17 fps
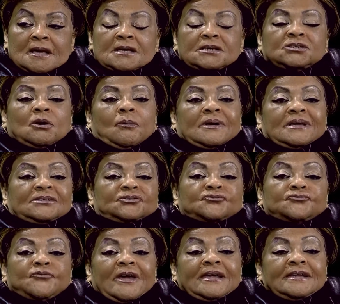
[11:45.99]
So it's
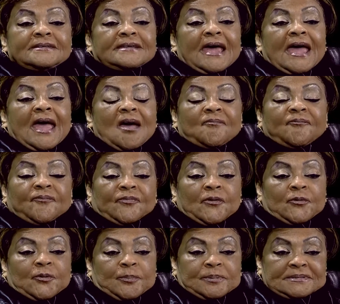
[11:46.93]
great to have
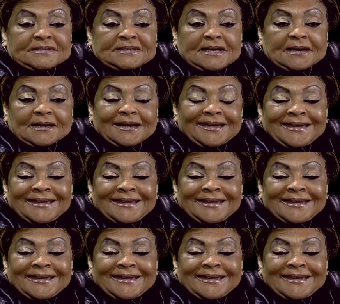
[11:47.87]
30%